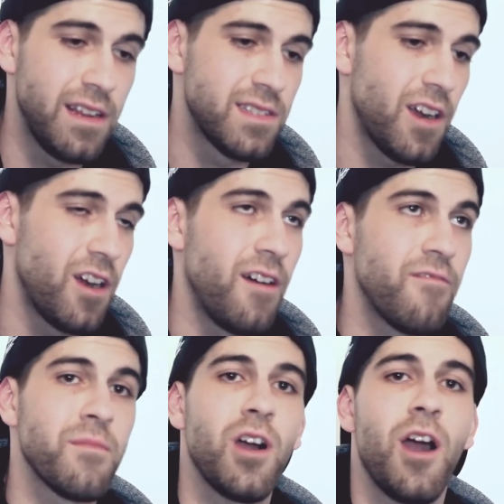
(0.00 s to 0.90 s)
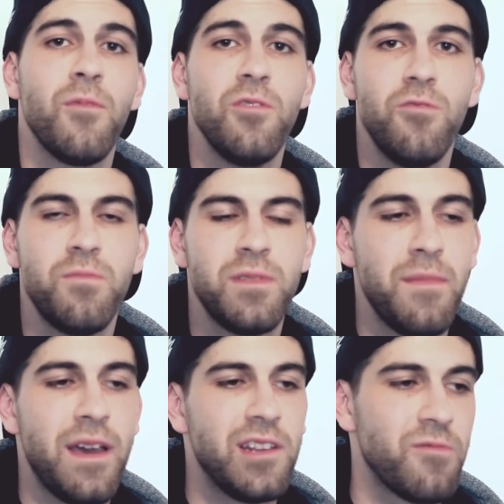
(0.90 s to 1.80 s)
He started off from Karmaloop, he
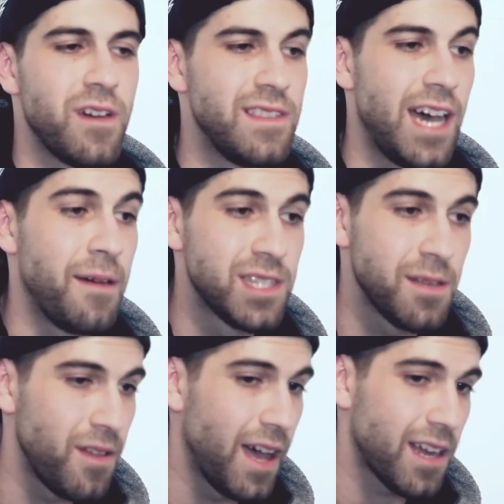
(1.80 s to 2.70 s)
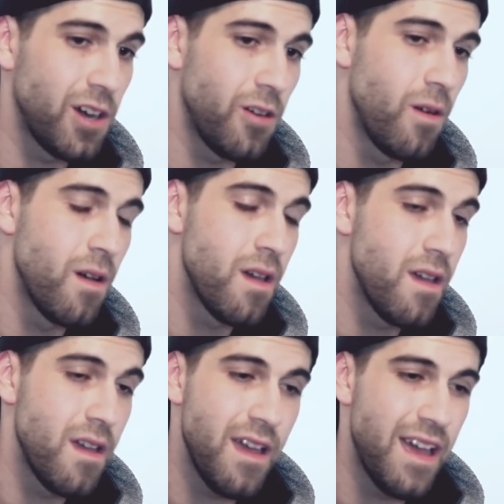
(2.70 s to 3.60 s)
made his way to Diamond Supply Co.
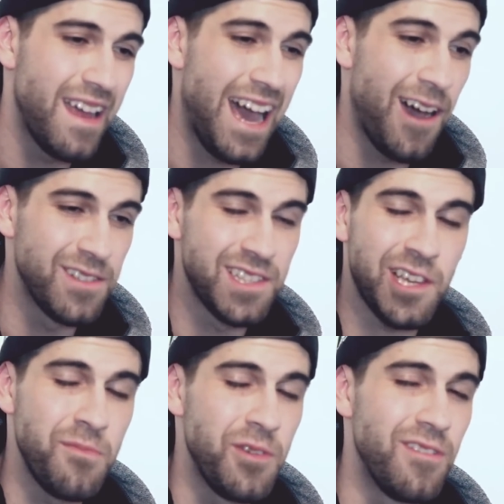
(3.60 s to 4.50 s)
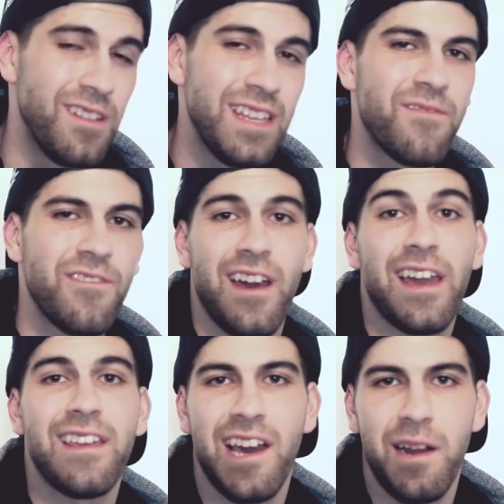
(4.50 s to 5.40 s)
And now he's the community lead for
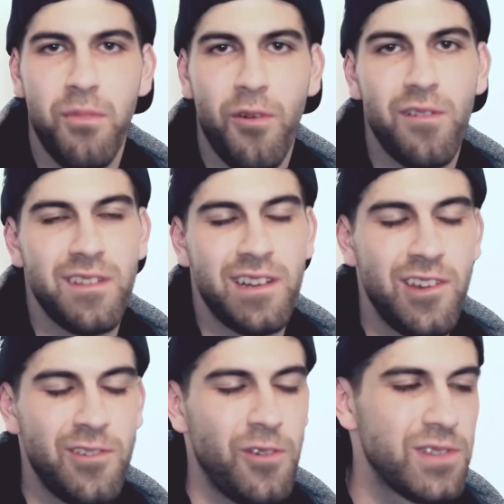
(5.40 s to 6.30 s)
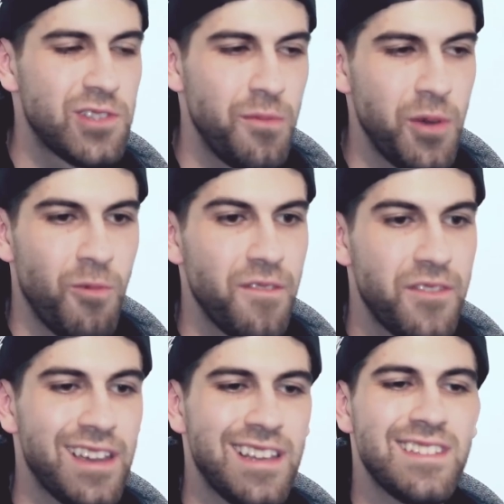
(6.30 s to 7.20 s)
Nike out of Portland. He, always told me one
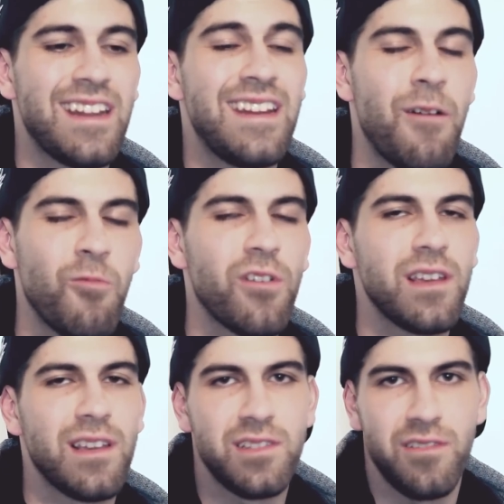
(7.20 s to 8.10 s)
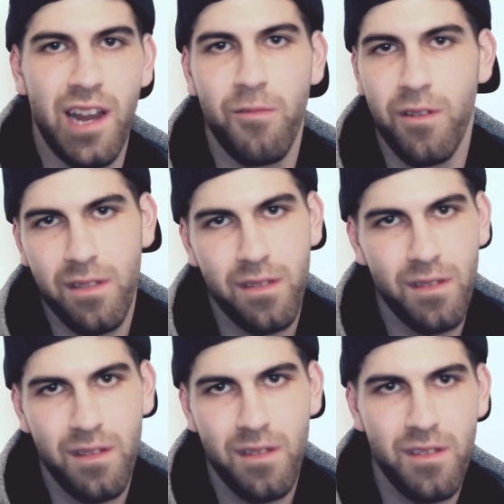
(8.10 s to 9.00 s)
thing. He said, networking is your network.
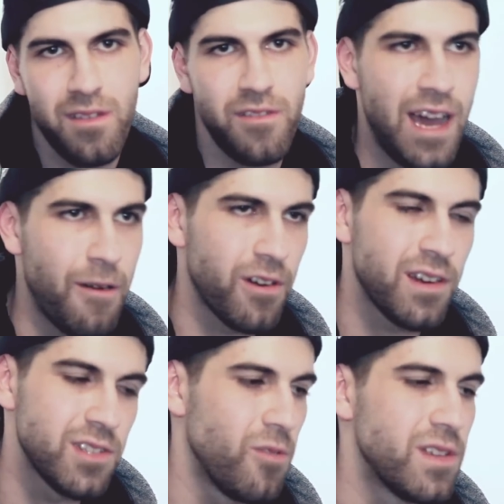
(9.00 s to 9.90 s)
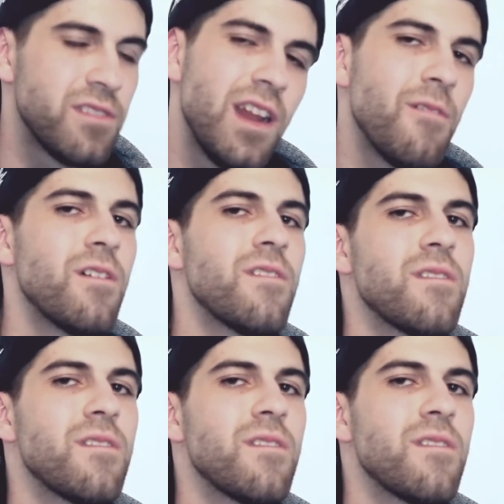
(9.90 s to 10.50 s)
Your network is always your network.